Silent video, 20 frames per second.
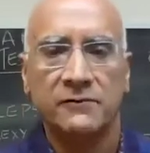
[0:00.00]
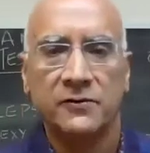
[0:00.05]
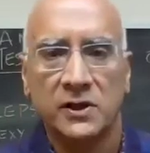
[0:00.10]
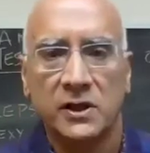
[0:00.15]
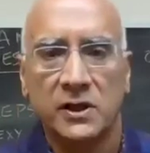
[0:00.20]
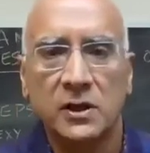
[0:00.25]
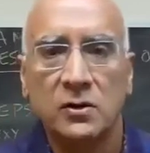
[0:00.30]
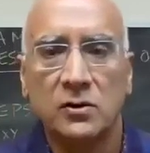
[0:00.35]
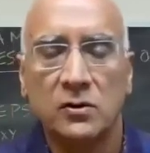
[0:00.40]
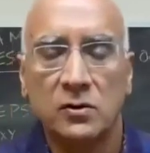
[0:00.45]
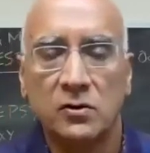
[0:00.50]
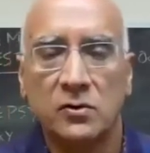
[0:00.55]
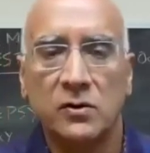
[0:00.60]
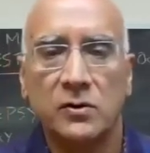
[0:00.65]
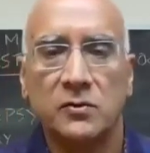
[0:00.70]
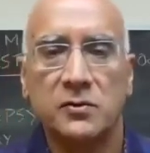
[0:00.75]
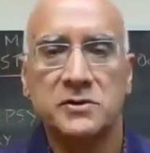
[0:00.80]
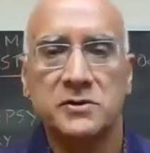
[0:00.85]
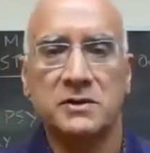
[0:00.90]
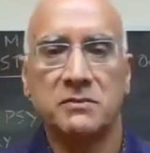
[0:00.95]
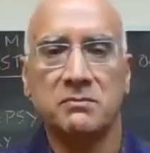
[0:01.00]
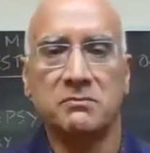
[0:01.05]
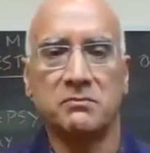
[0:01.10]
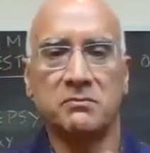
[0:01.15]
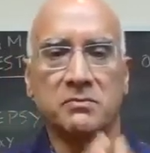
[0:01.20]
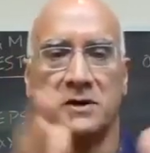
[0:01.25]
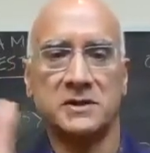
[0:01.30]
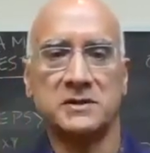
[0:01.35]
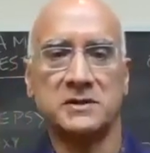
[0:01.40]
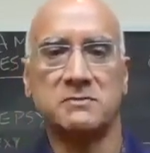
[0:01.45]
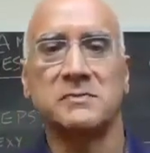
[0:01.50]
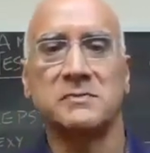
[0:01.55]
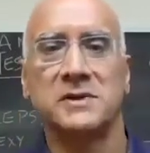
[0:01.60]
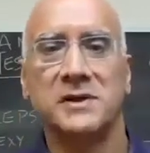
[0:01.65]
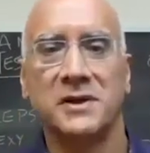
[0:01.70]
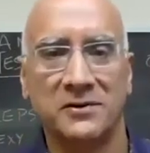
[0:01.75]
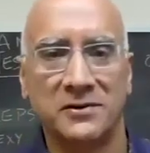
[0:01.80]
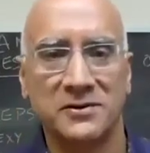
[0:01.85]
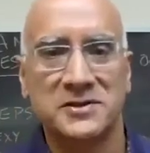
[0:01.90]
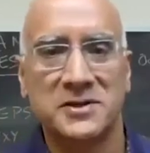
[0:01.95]
for you, it was a much, you
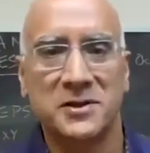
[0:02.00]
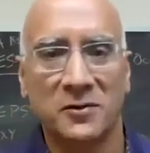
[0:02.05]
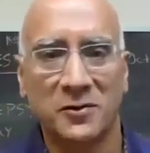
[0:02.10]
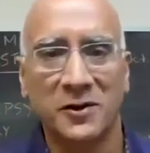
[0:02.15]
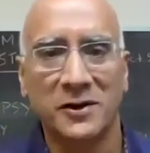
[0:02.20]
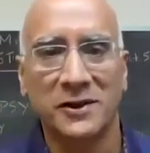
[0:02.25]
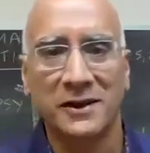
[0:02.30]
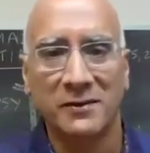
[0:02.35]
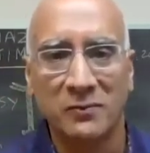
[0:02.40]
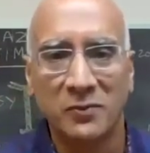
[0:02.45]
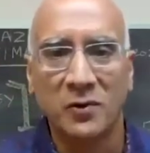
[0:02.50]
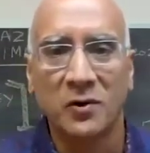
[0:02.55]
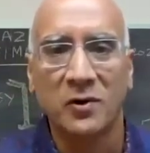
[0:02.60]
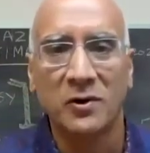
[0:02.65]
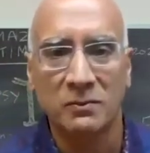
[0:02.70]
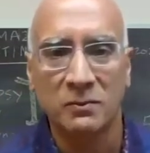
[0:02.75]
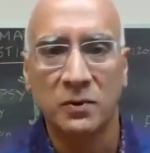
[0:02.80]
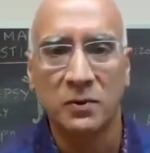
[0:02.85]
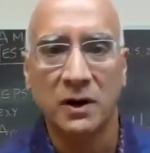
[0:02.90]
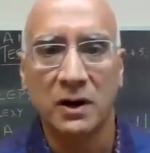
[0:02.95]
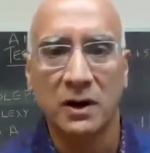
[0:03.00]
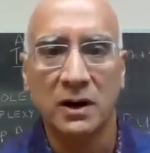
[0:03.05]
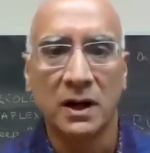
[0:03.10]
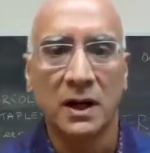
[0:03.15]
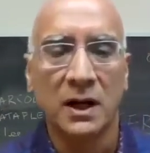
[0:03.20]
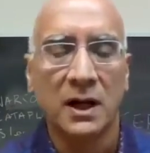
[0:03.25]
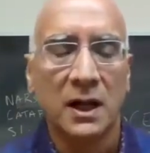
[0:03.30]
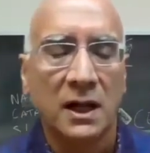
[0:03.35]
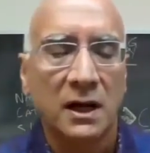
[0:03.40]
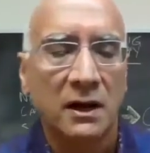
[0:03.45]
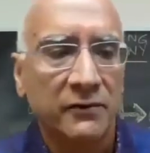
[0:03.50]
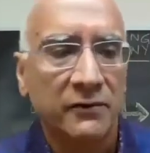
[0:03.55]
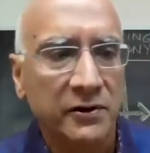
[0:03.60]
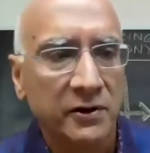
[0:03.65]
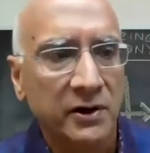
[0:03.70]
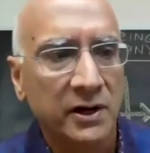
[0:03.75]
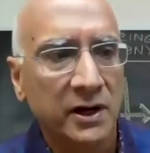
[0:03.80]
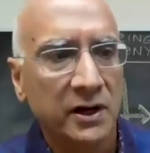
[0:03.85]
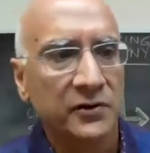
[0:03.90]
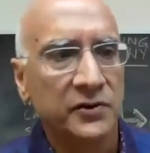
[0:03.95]
know, it's a really important part of
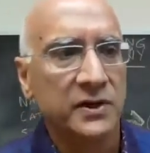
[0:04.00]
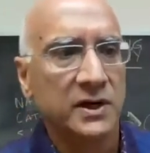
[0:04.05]
your health.